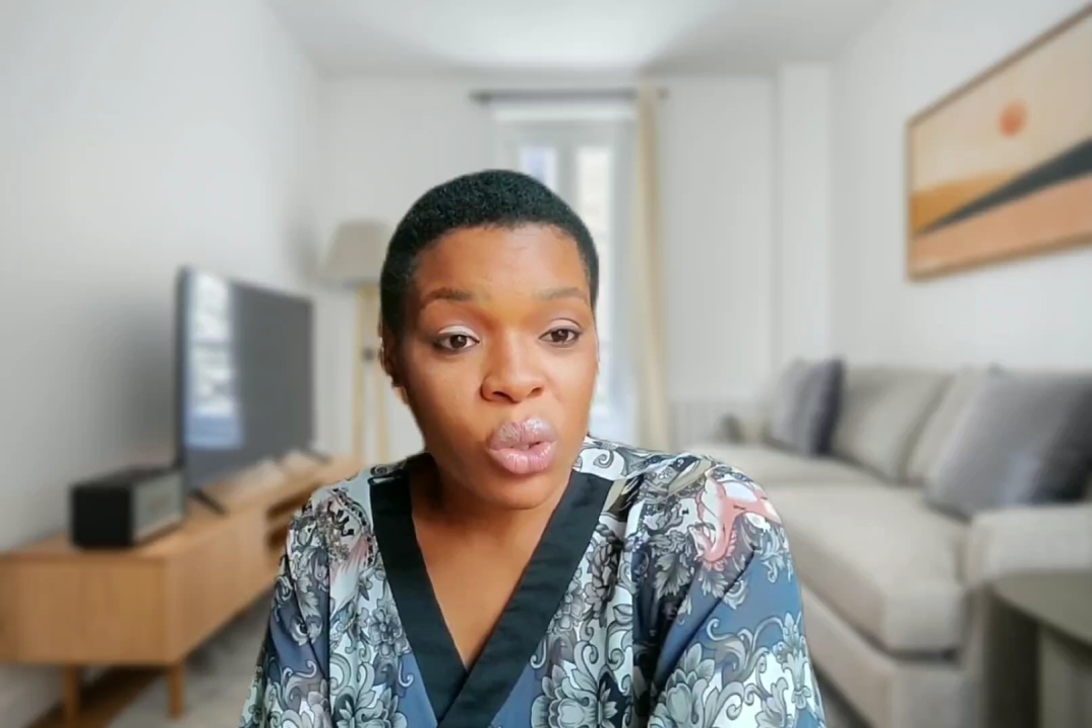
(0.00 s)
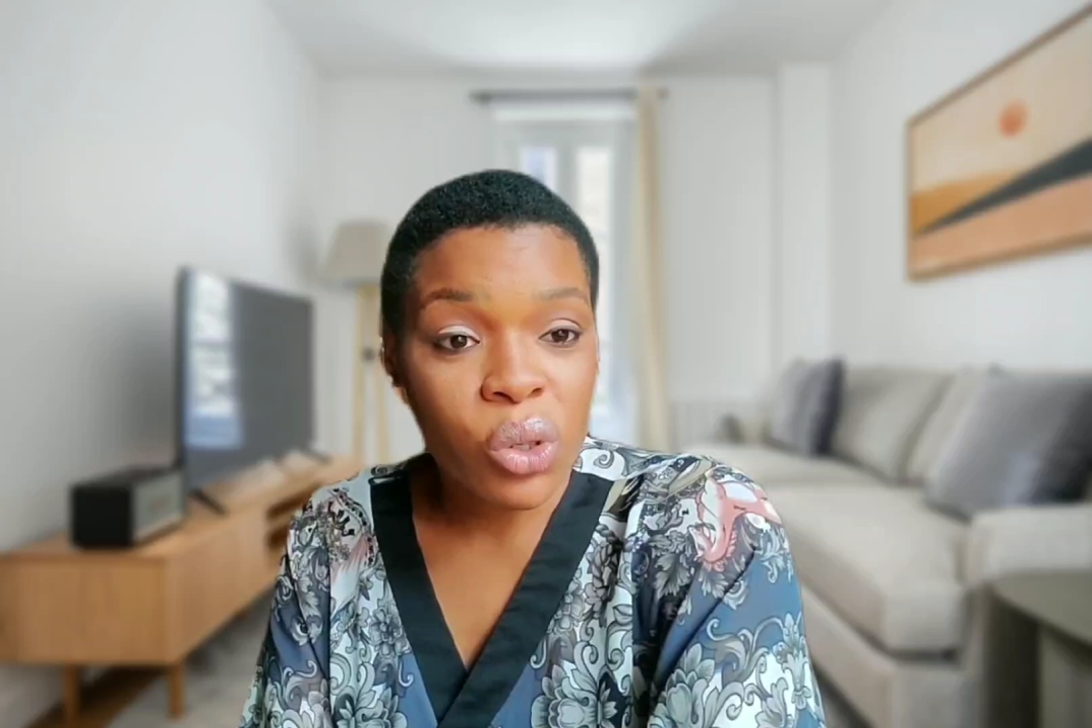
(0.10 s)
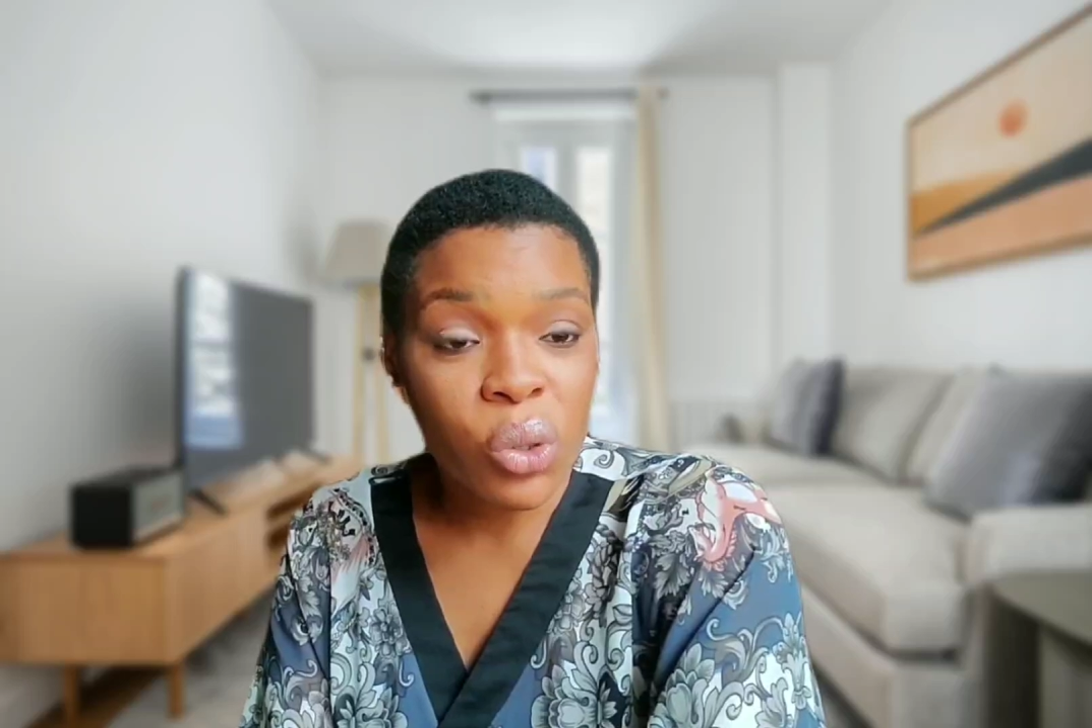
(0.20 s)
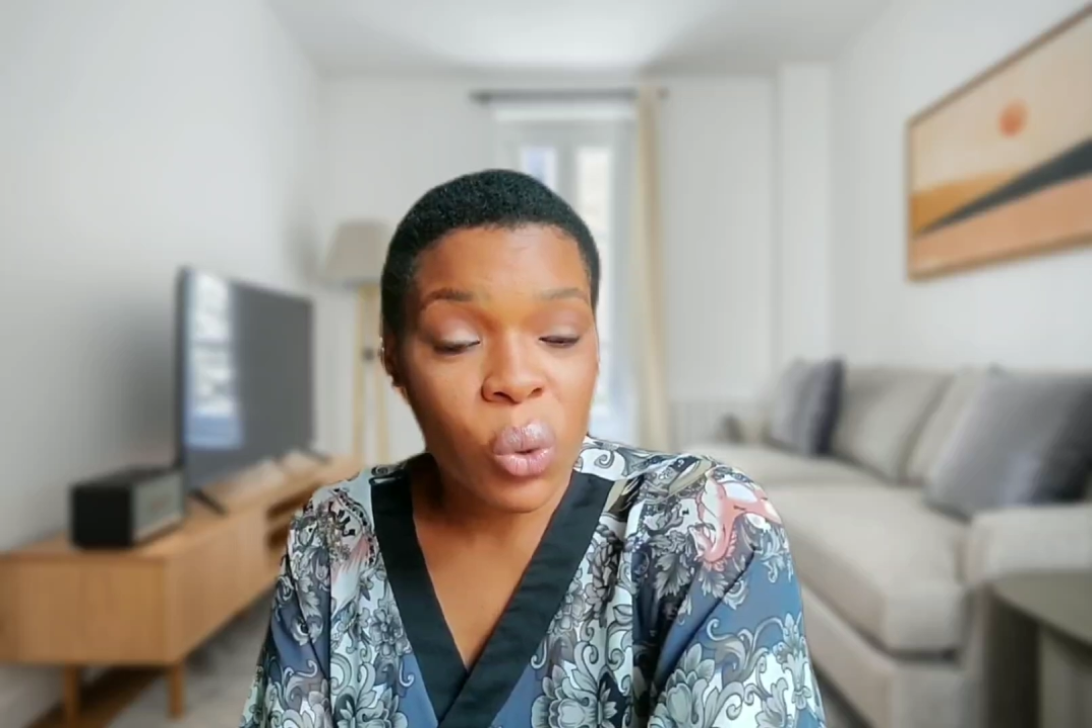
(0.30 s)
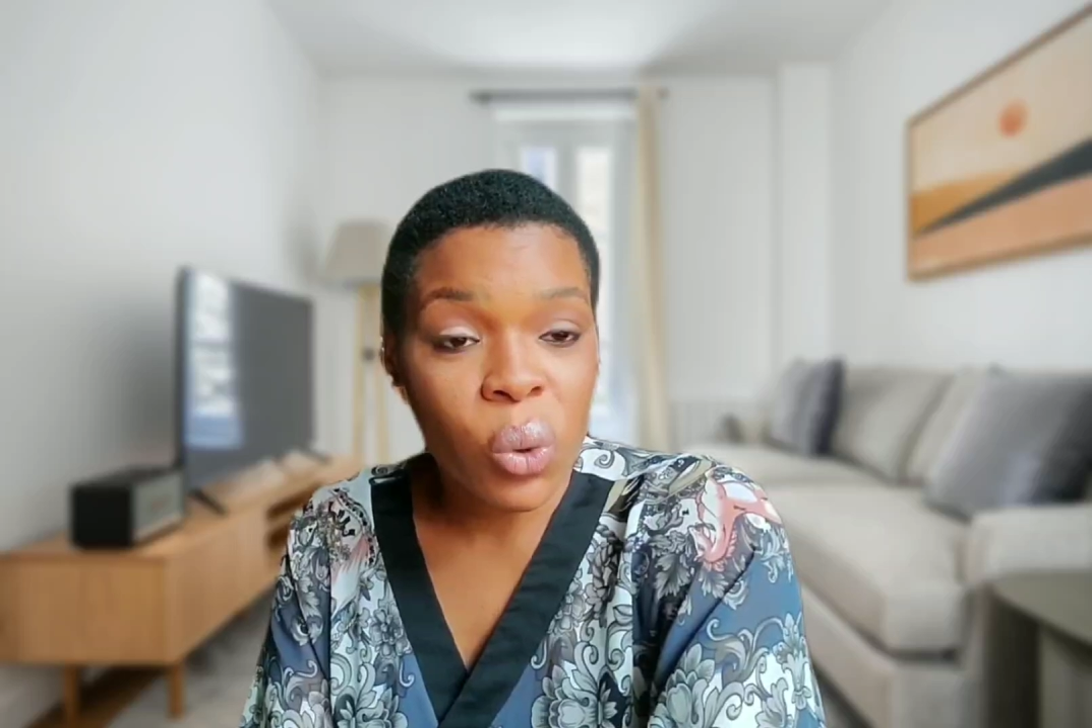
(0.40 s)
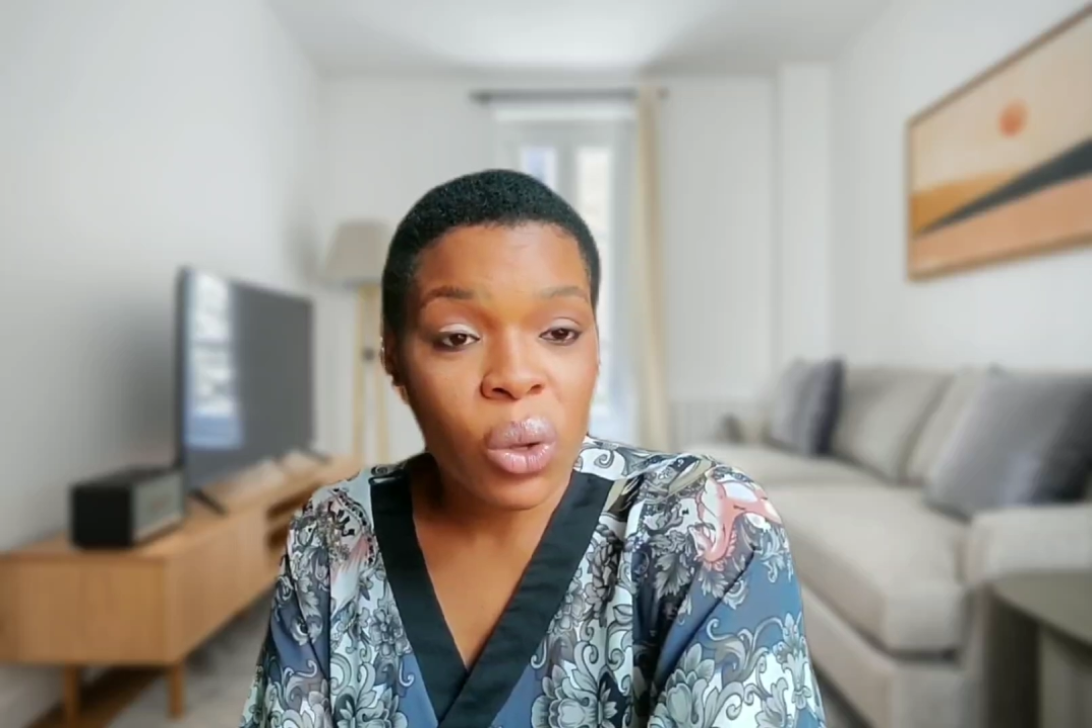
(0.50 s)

show,